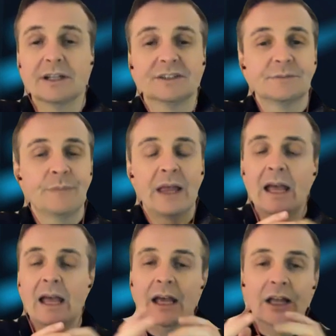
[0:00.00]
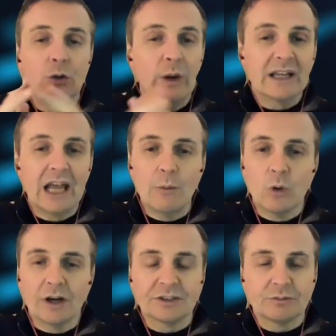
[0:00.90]
It's the way the game
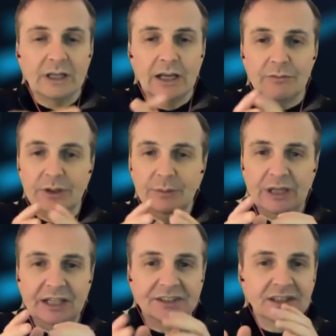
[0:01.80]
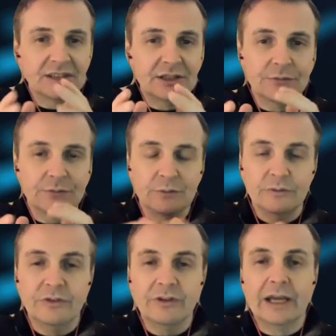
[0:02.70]
works, right? Every piece has a
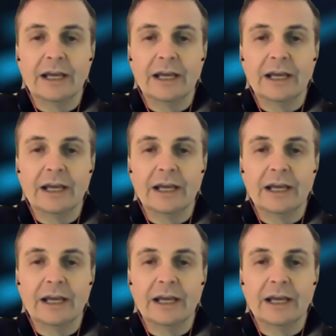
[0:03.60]
different